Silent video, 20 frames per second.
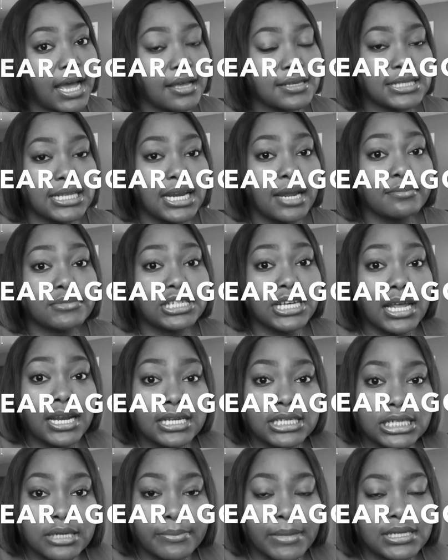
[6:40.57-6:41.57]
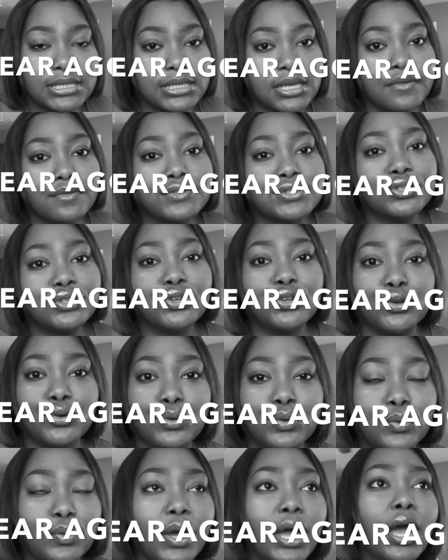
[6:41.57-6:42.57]
that I'm challenging myself to
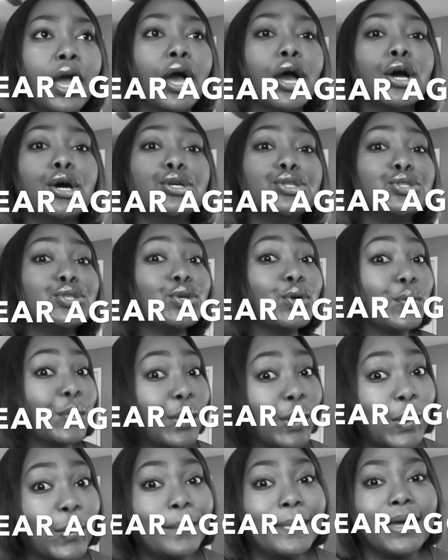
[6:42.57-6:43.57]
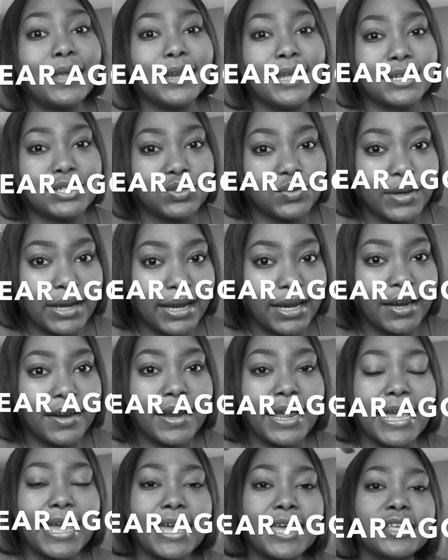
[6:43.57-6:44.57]
do to grow my natural hair
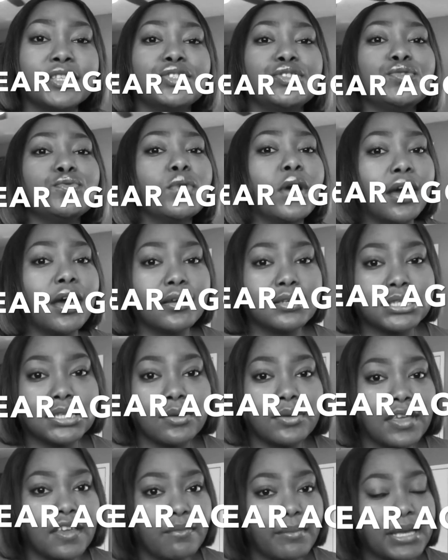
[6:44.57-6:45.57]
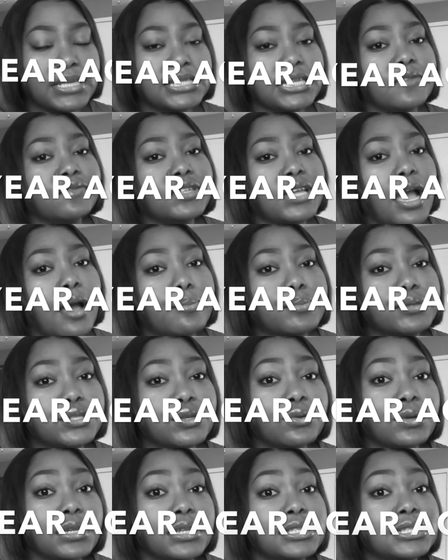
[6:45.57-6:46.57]
and to also give myself the
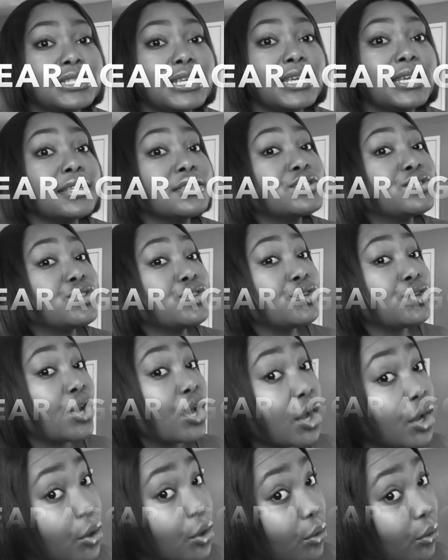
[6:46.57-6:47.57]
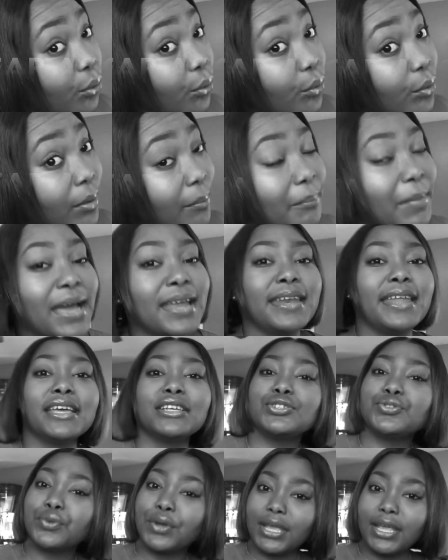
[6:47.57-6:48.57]
opportunity to get to know my natural hair.